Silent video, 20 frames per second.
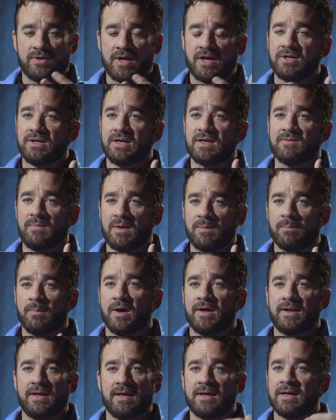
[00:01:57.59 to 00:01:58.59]
Now you give me
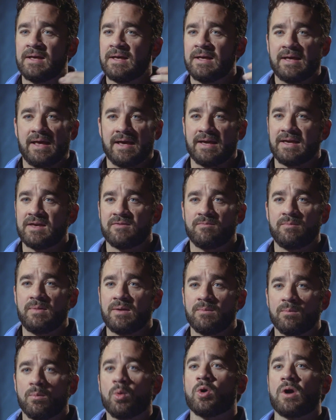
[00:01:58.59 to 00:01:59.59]
money and give
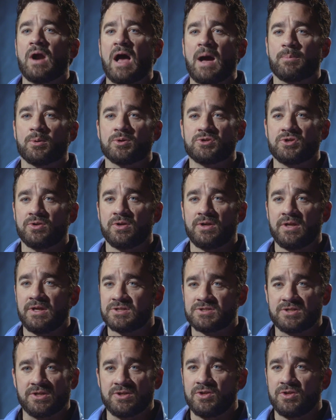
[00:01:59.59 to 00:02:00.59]
me more opportunities to